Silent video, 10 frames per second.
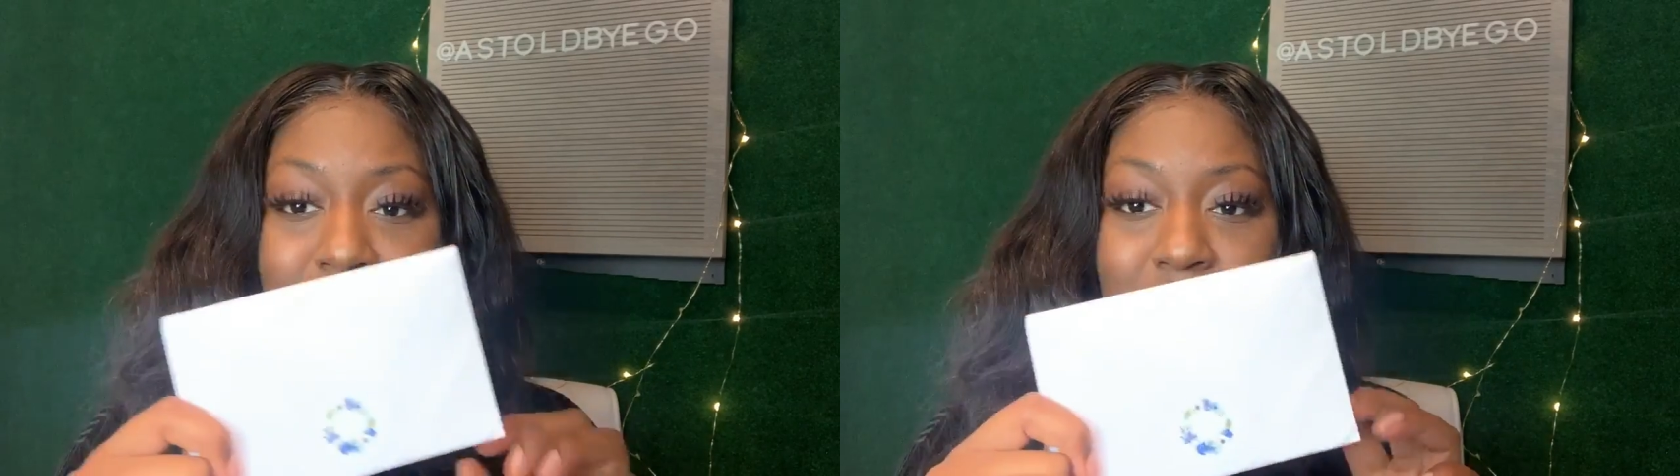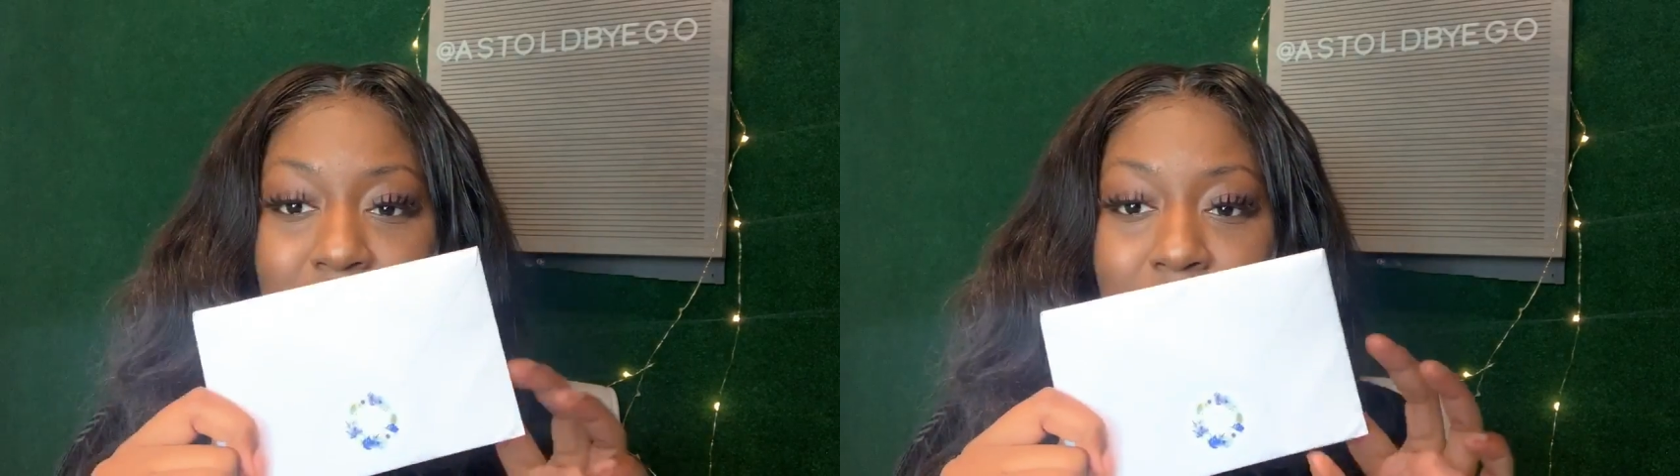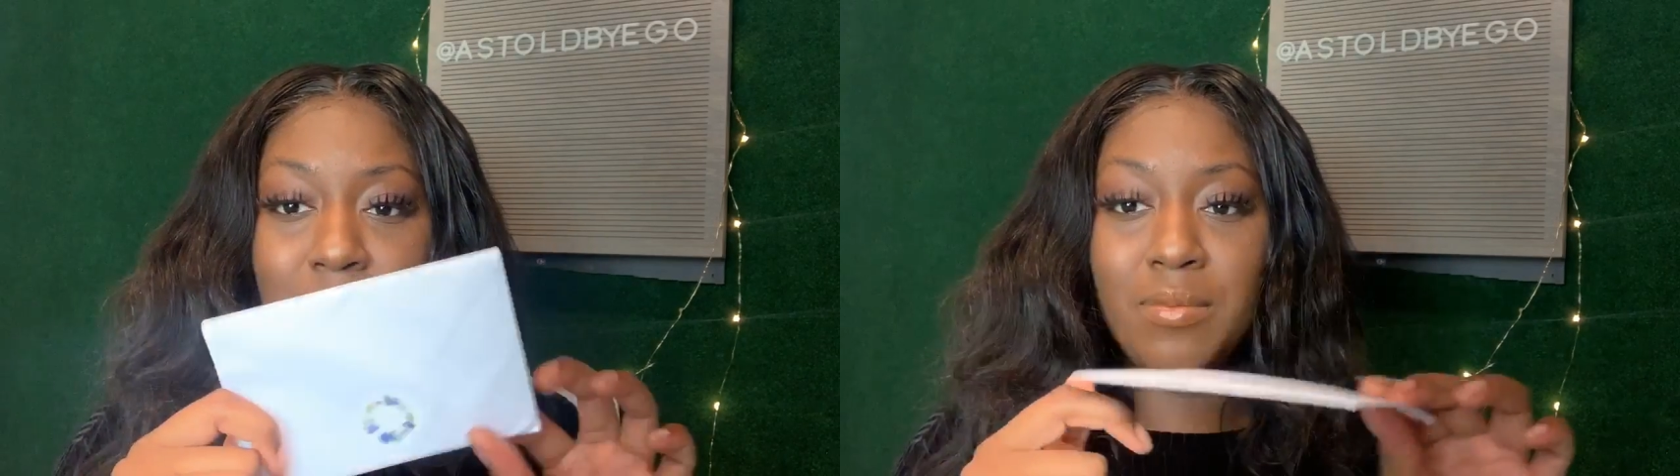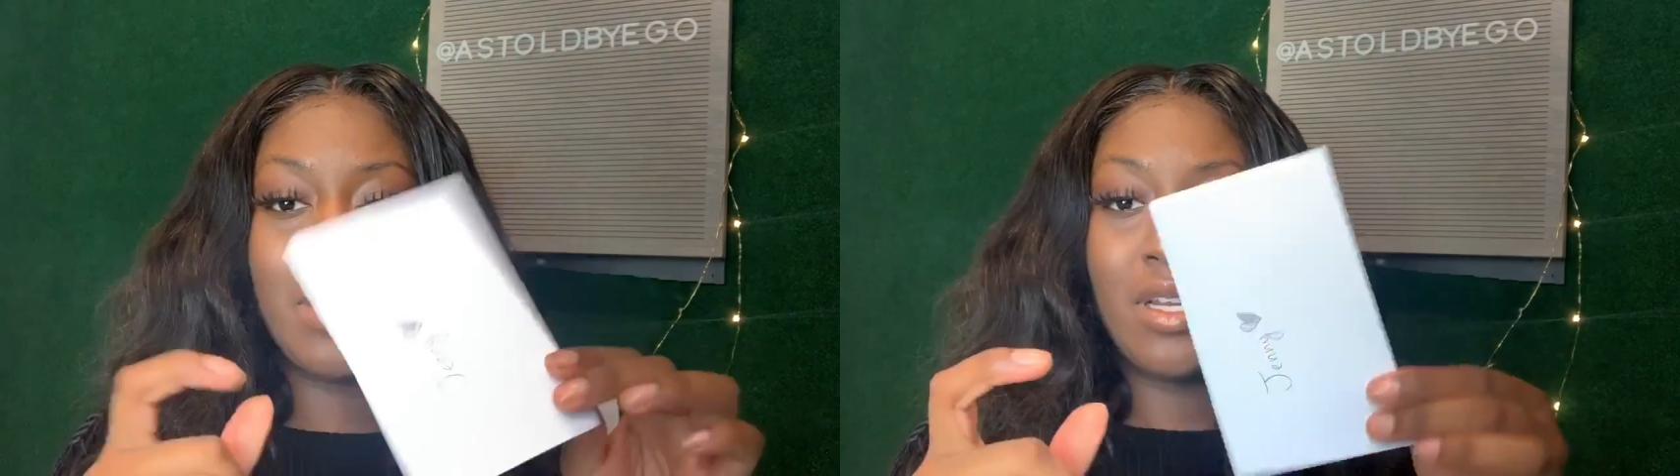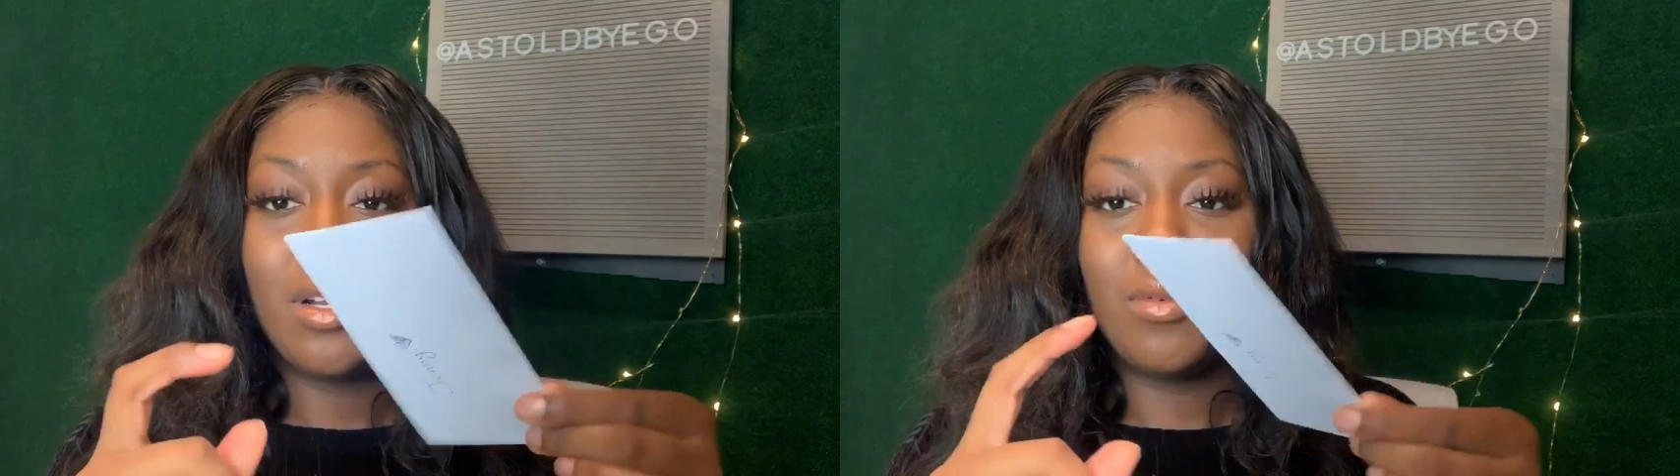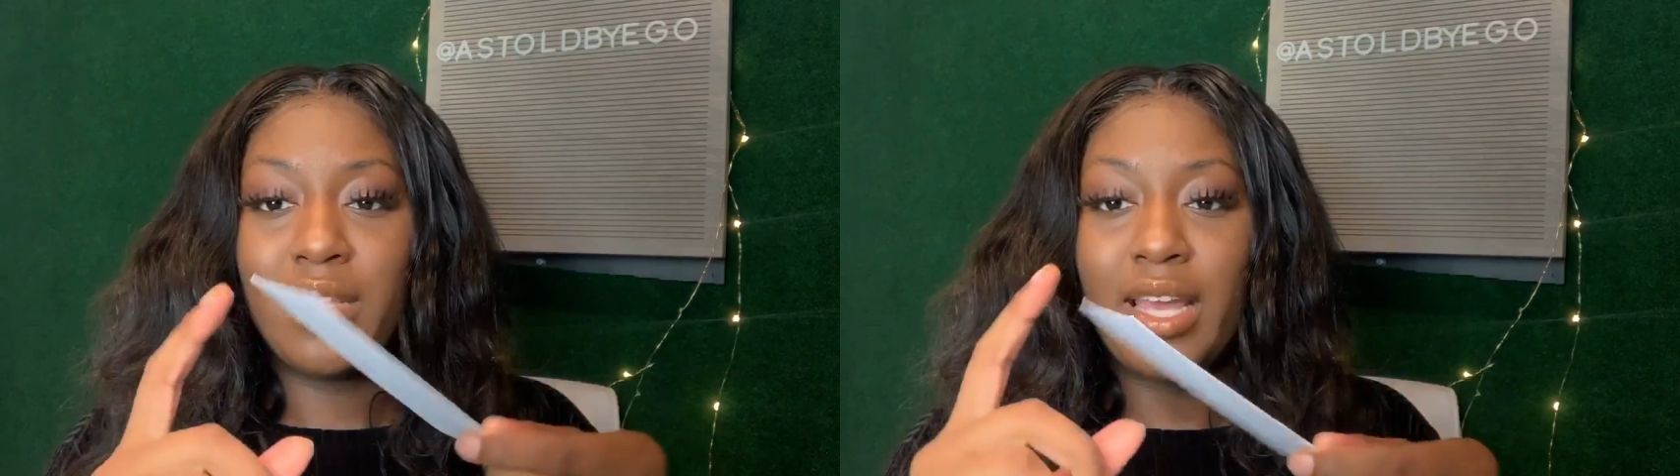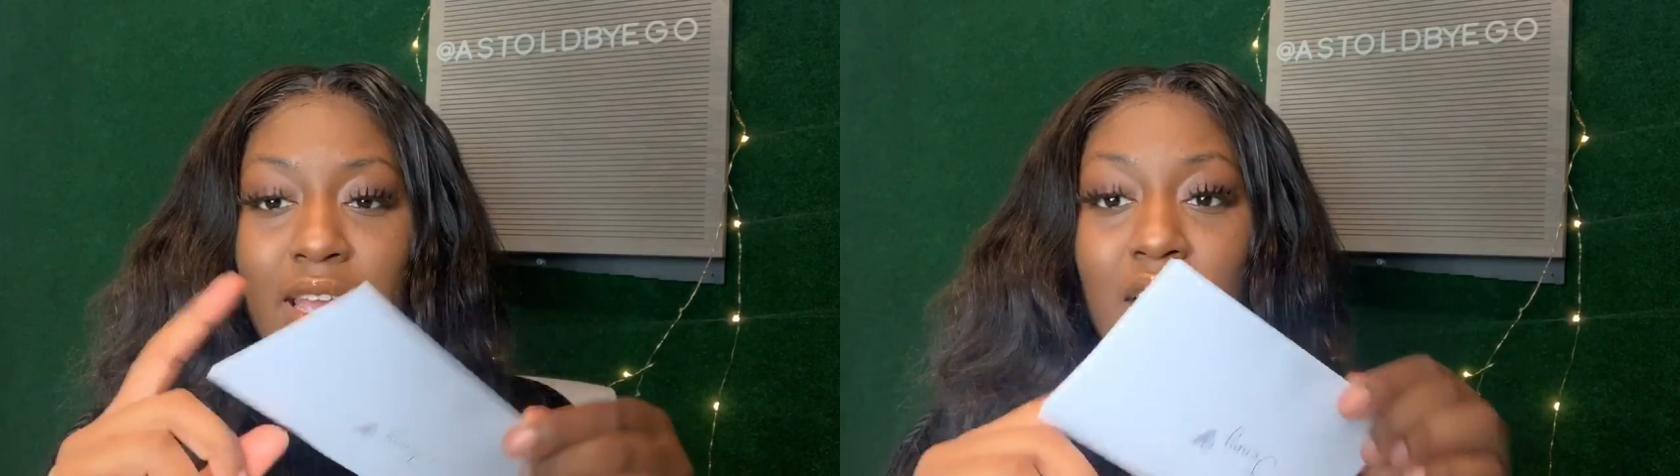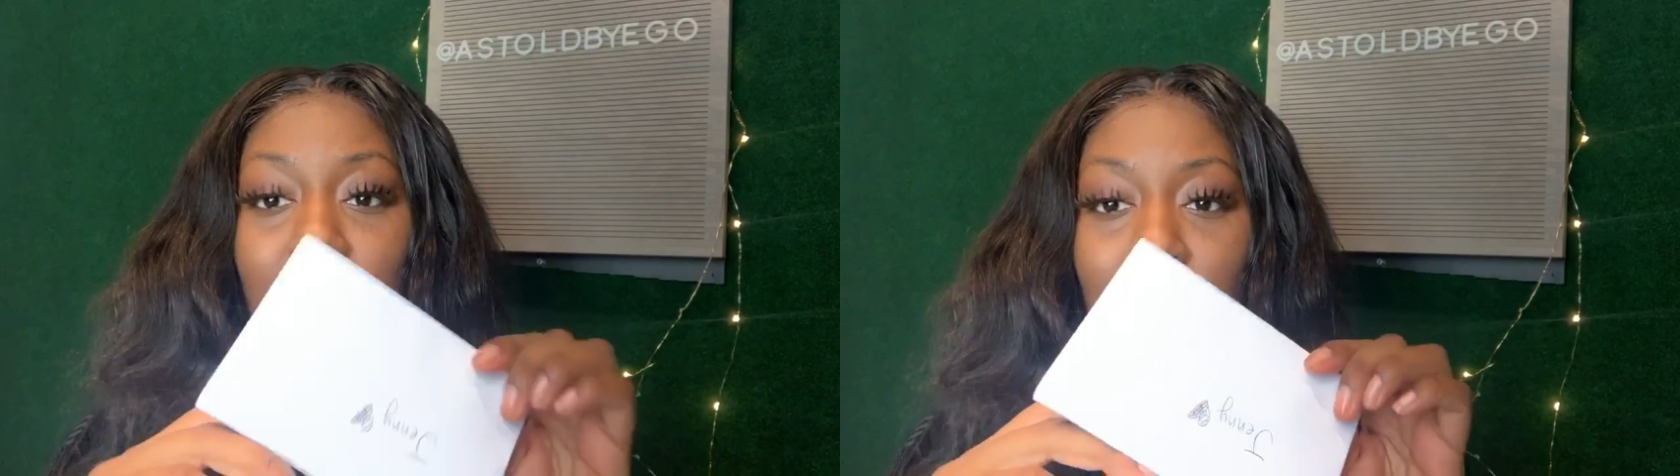come with
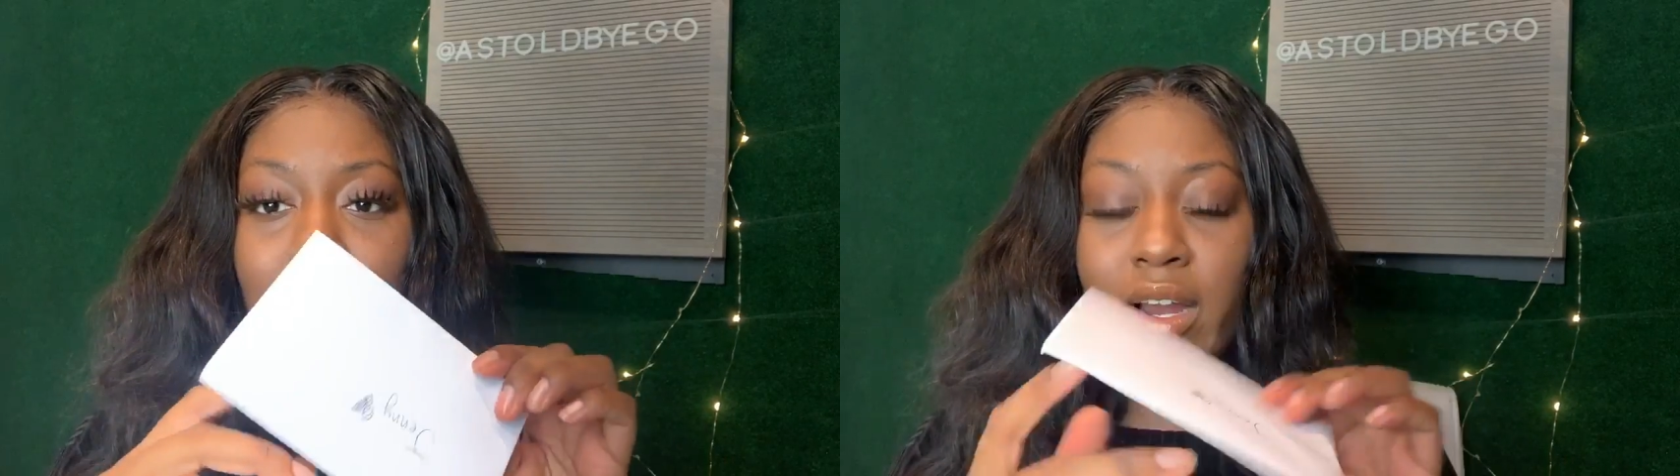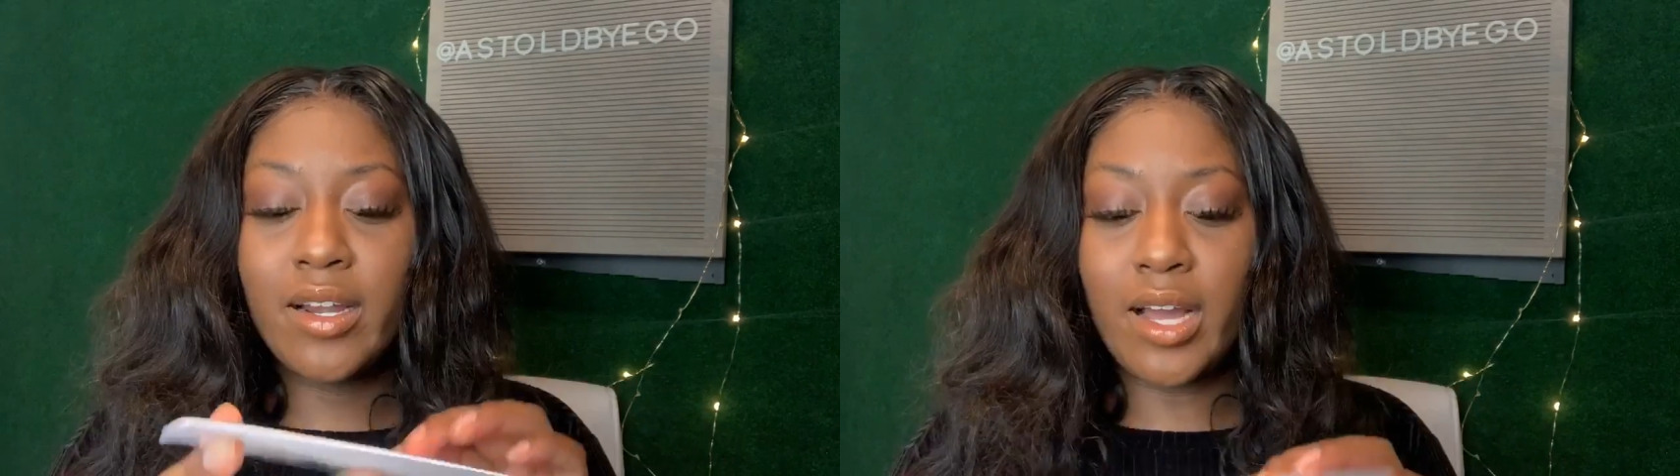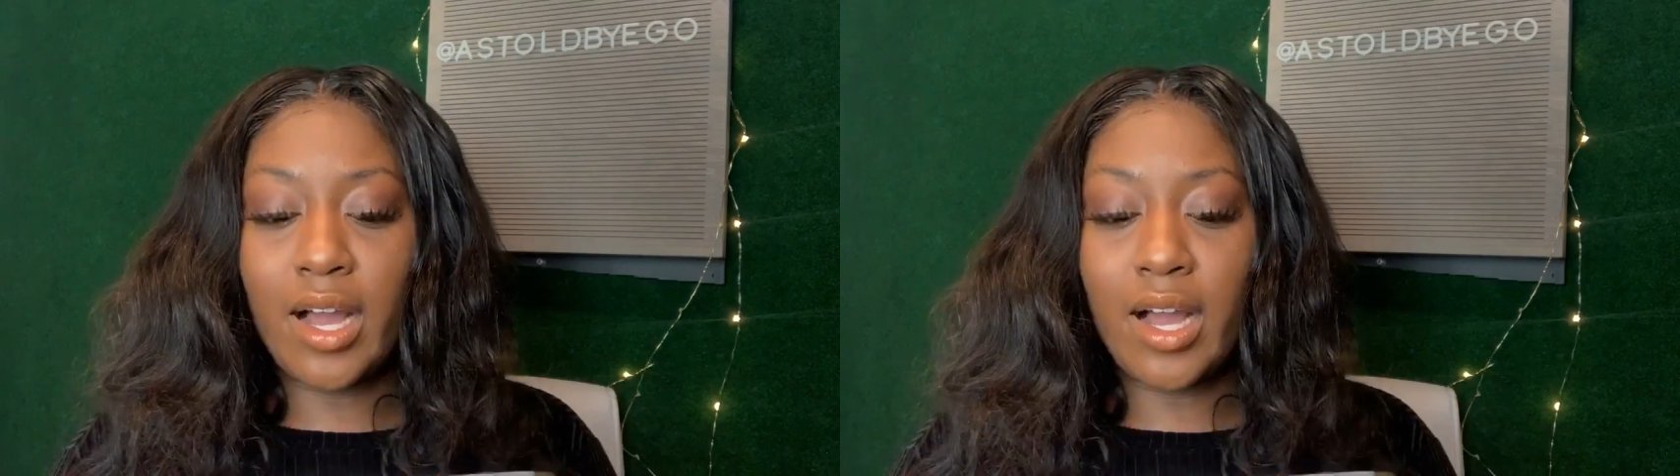a card.